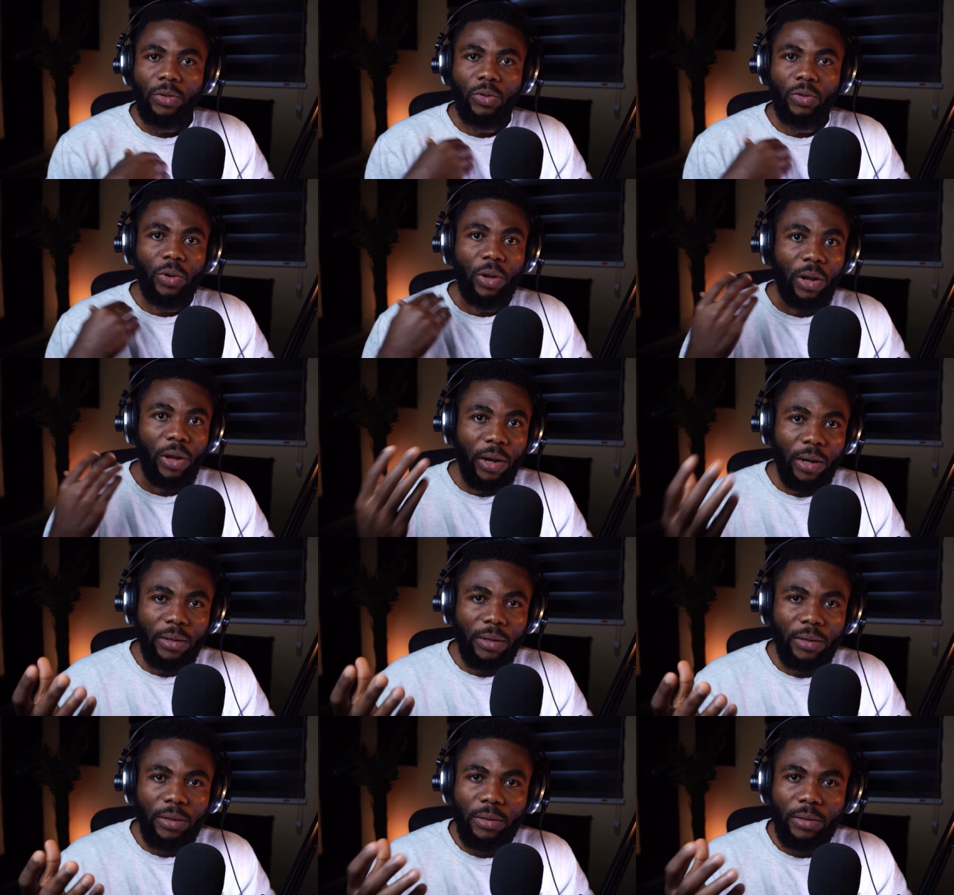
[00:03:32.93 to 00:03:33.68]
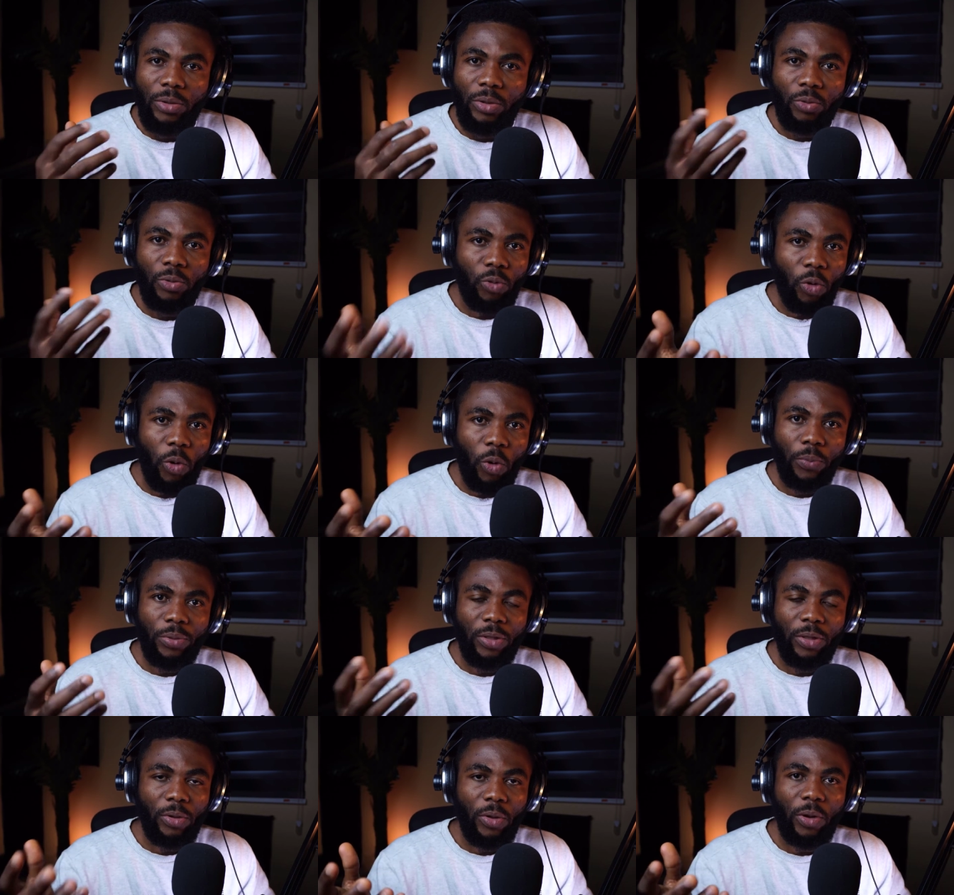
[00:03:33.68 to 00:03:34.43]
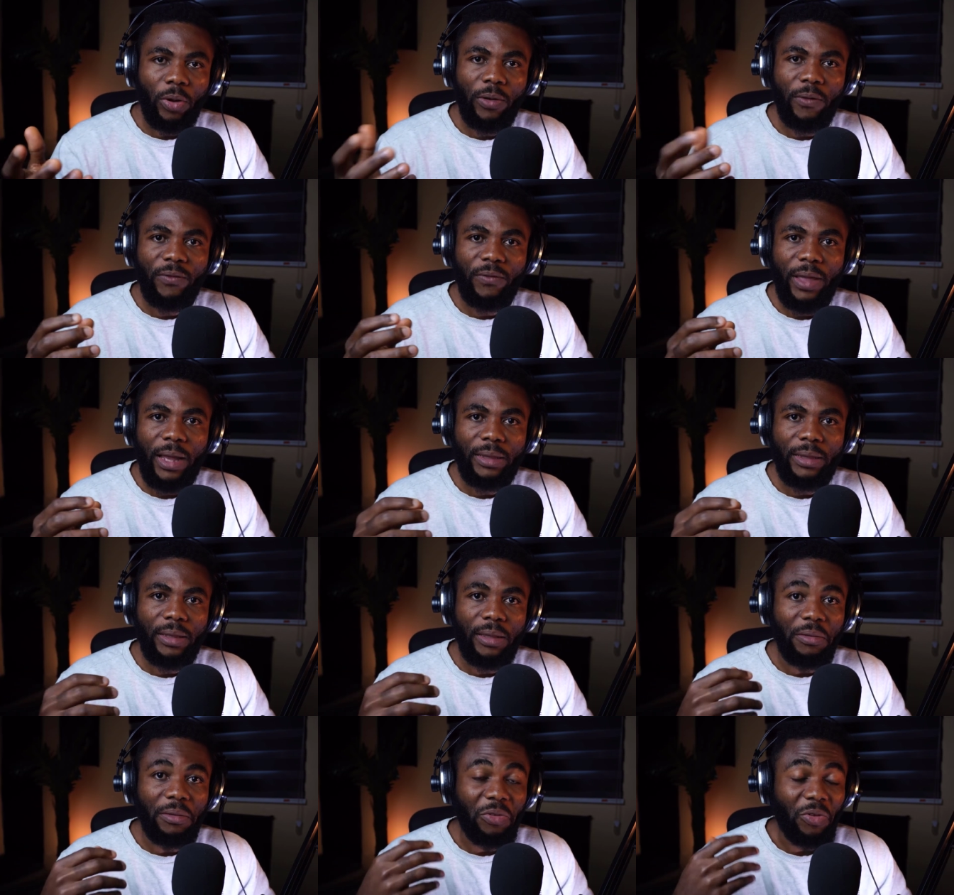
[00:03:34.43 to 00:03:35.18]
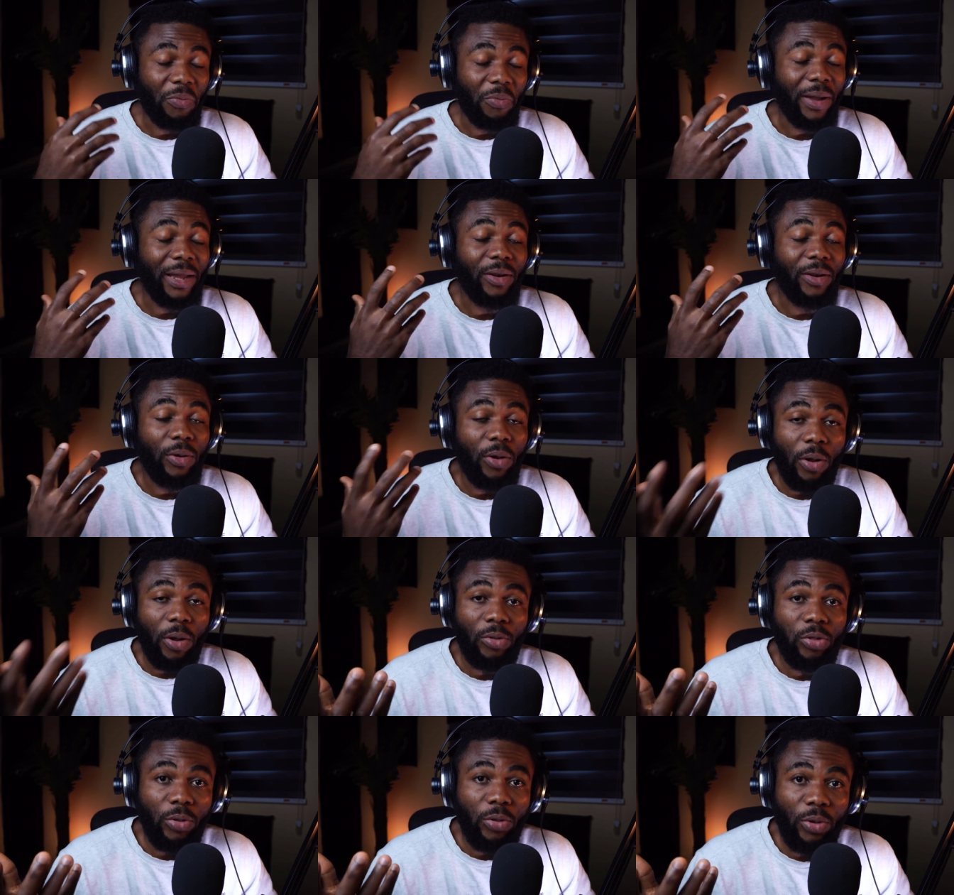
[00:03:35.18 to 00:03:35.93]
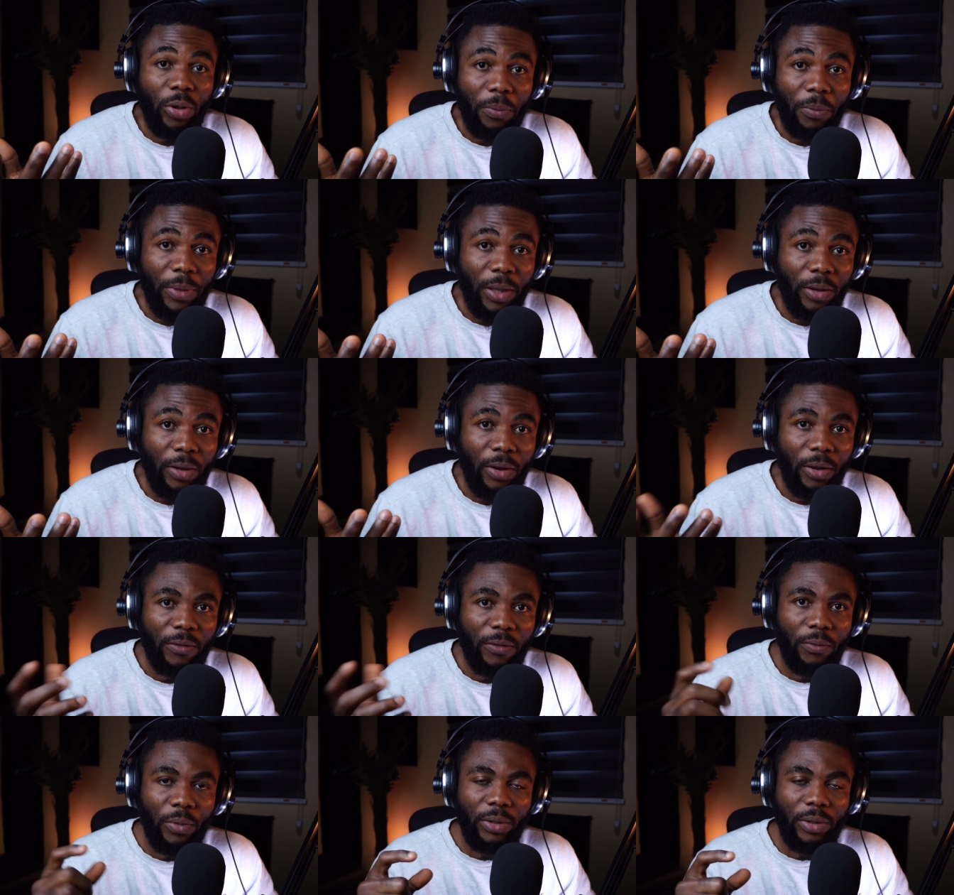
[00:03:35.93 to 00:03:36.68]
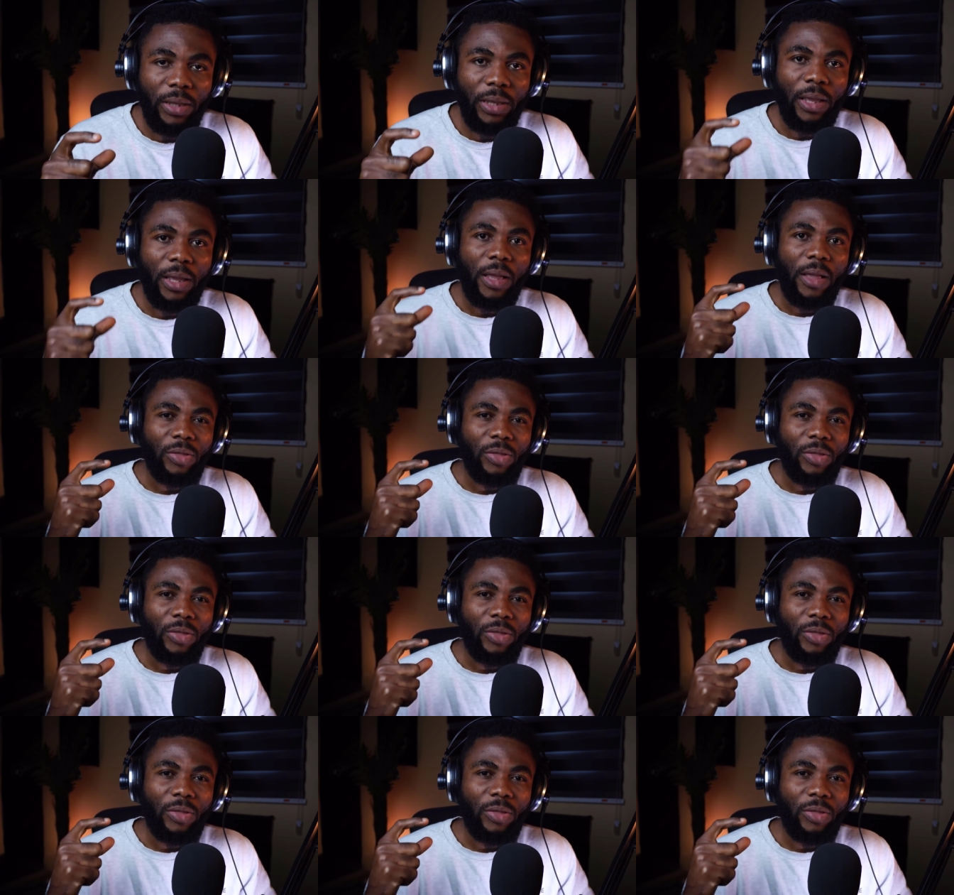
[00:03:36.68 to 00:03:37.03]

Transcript: to learn the ropes and all of that, and you might also not make a lot of money.